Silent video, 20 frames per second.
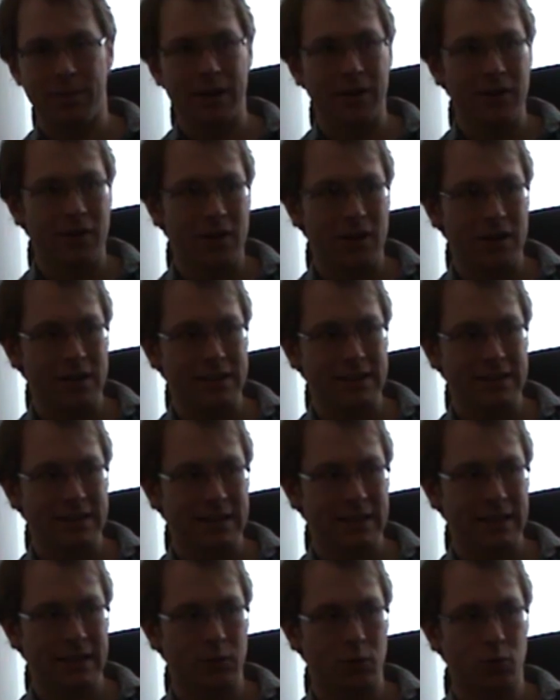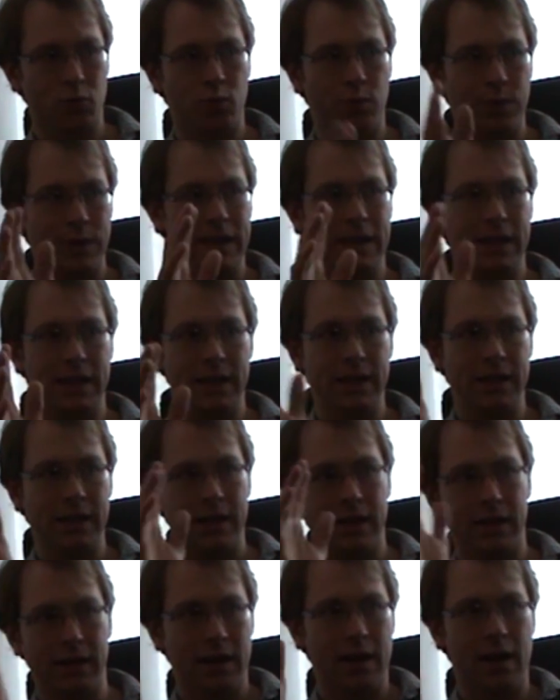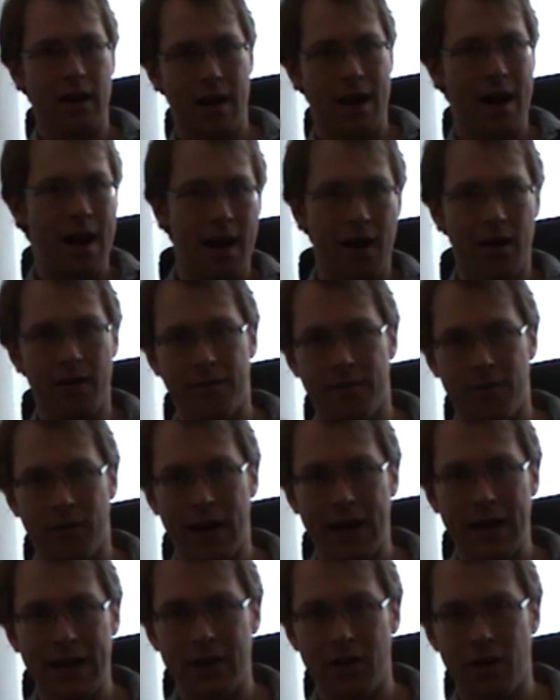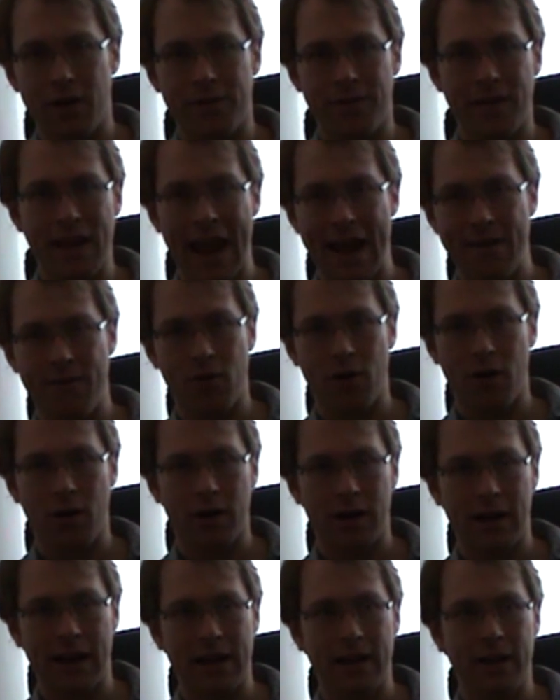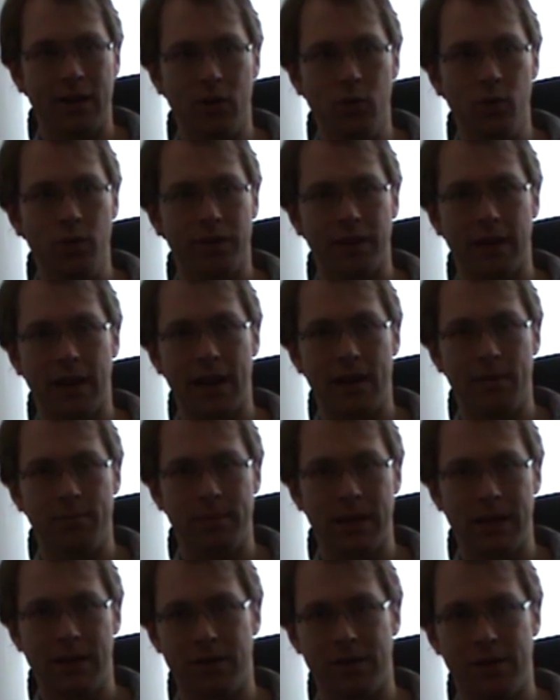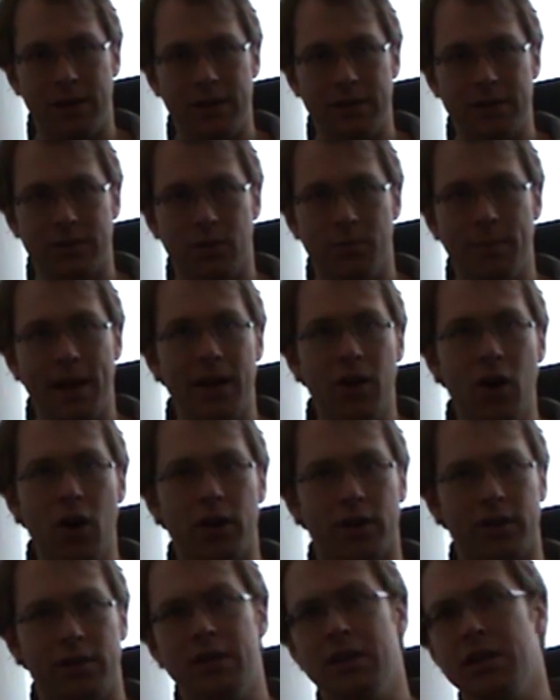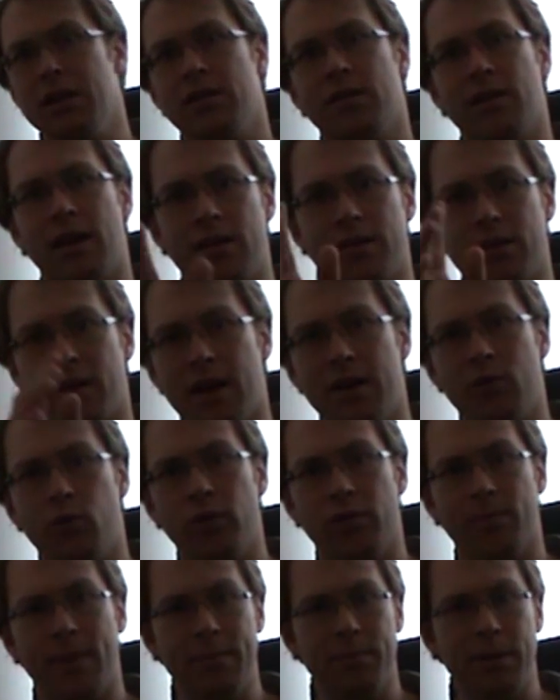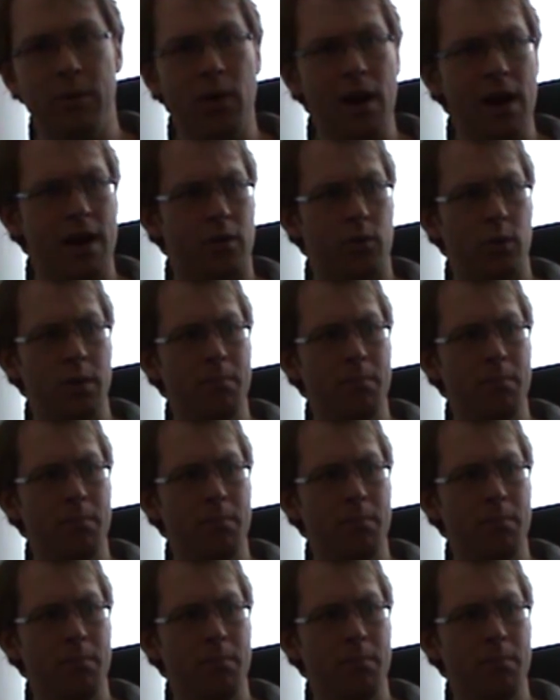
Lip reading: because we are afraid of ever getting loose again, because, oh my god, the other countries might be right.